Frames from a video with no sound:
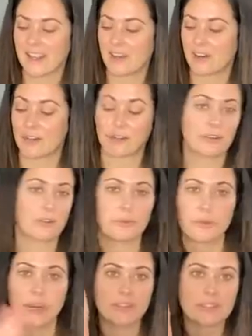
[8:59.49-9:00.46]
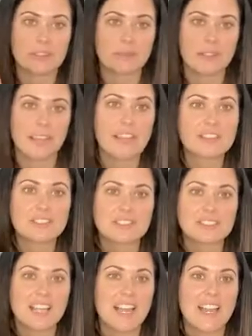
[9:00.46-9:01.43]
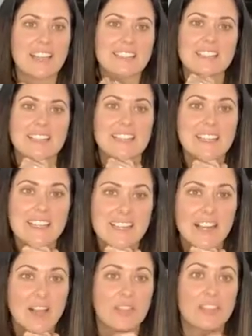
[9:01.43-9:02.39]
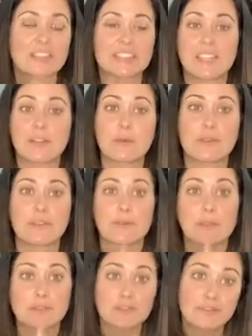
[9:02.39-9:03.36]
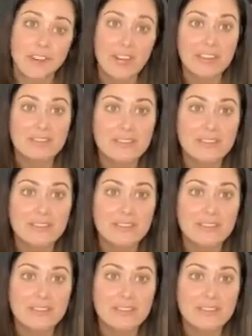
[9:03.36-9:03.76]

or your 10-minute exercise and eating healthy, staying away from those fried